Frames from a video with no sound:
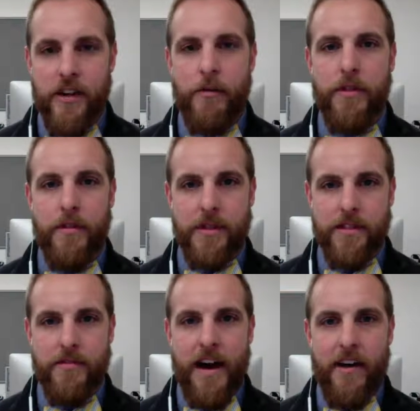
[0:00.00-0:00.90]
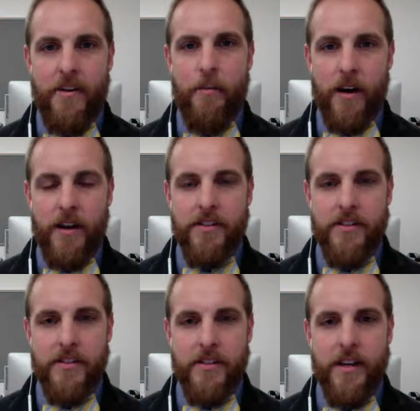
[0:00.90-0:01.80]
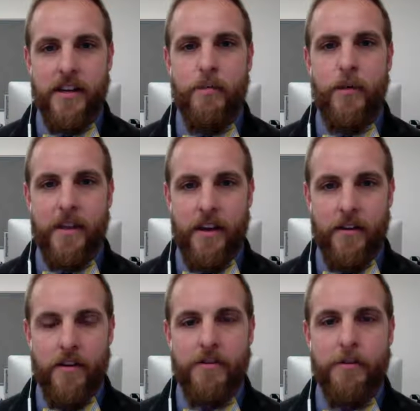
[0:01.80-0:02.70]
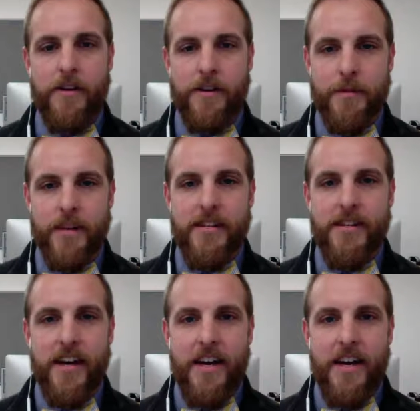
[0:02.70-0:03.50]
with the rest of the faculty what it is they're studying, what they learned from their experience.